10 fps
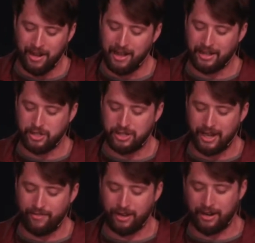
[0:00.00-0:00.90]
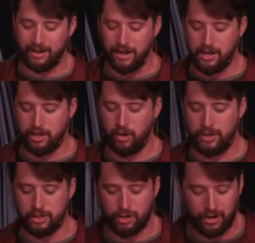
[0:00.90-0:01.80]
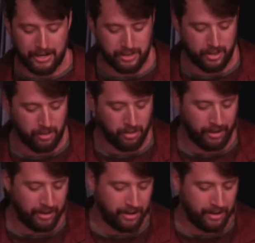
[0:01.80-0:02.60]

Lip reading: a Savior, who is Christ the Lord.